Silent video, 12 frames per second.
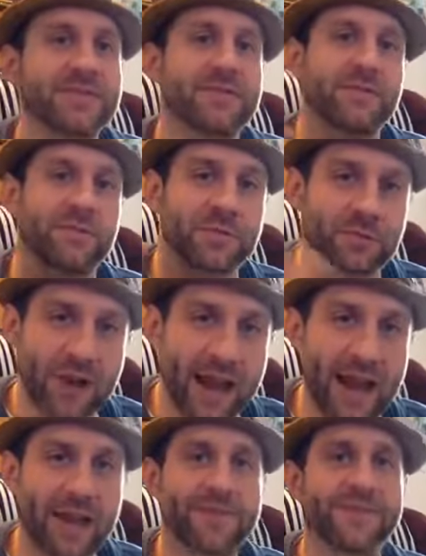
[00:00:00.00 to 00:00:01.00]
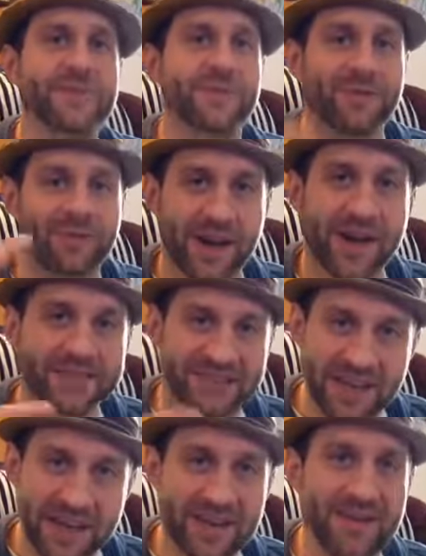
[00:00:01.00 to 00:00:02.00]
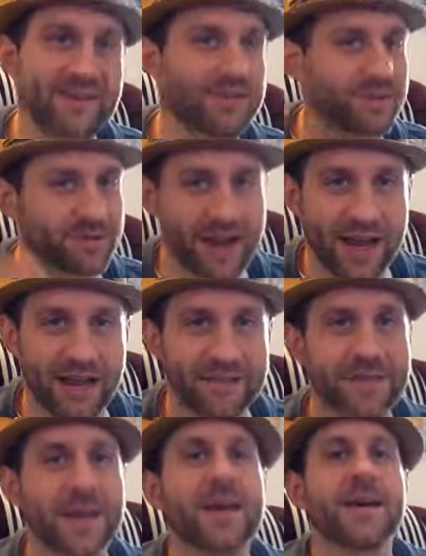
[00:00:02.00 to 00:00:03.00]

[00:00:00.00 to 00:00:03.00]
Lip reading: you draft, you revise and edit, and you draft,